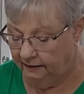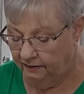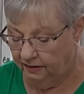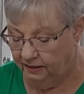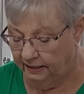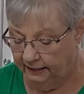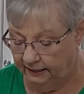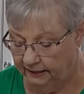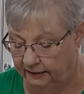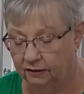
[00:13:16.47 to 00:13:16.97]

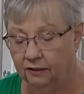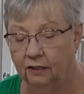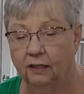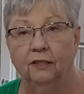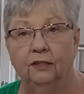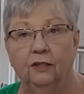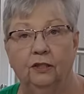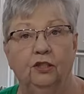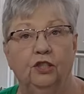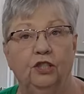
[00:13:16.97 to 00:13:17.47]
then
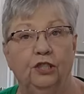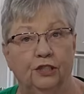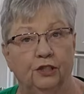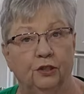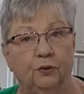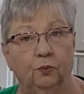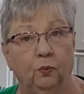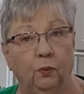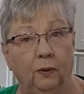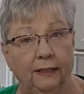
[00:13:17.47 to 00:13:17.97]

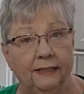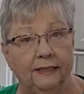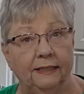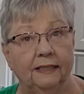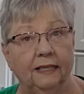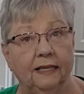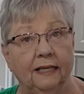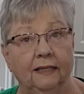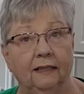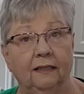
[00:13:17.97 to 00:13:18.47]
just
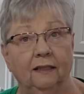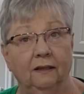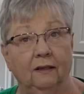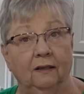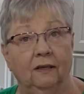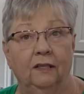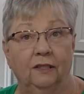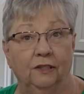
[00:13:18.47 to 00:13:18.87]
whisk it,